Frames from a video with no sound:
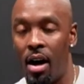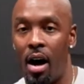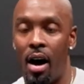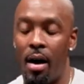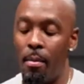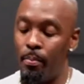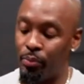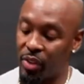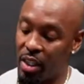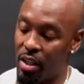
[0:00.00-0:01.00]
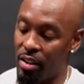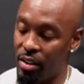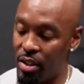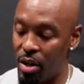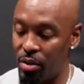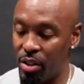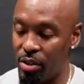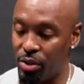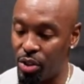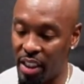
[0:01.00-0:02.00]
the
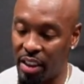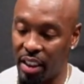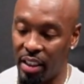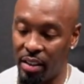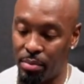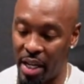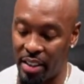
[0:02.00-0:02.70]
nutrition,